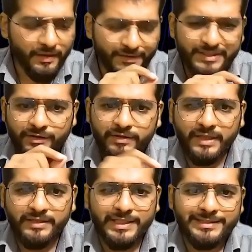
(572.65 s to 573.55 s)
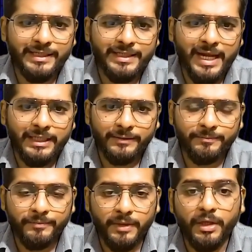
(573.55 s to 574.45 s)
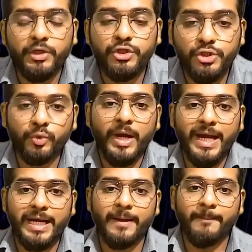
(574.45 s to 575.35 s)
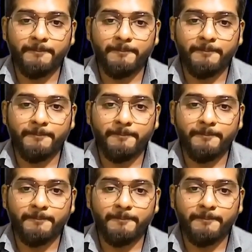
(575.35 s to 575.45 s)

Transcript: which suggested that you had